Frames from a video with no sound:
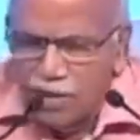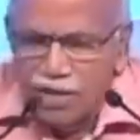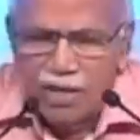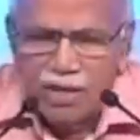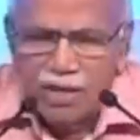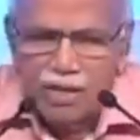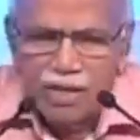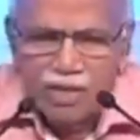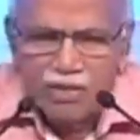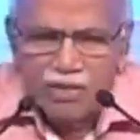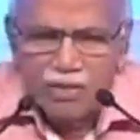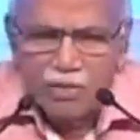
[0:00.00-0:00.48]

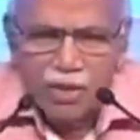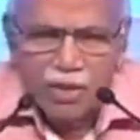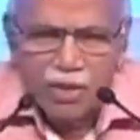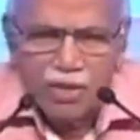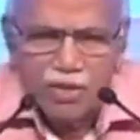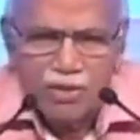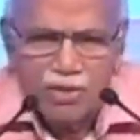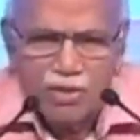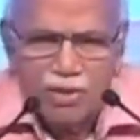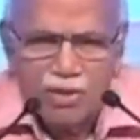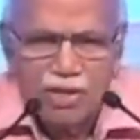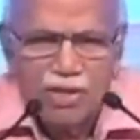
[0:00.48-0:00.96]
that's
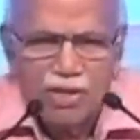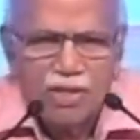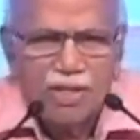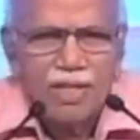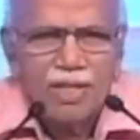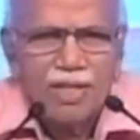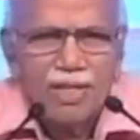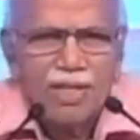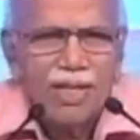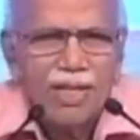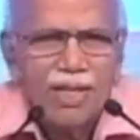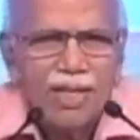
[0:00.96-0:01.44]
cholesterol.
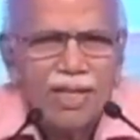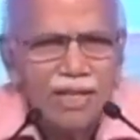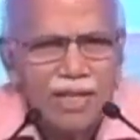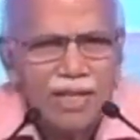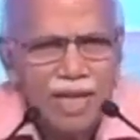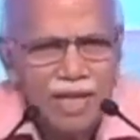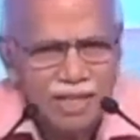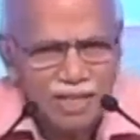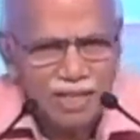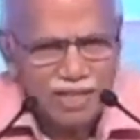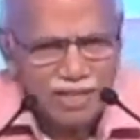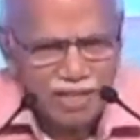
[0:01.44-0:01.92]

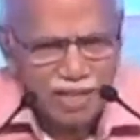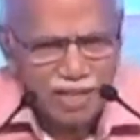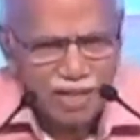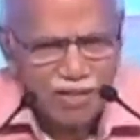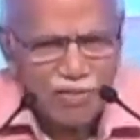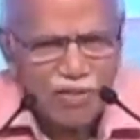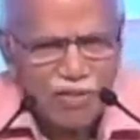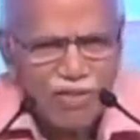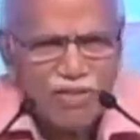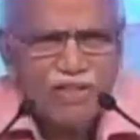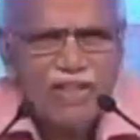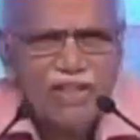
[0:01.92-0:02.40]
That itself
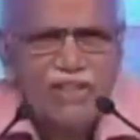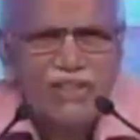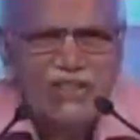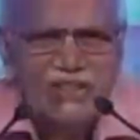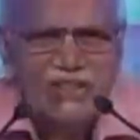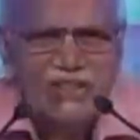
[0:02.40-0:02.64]
is stress.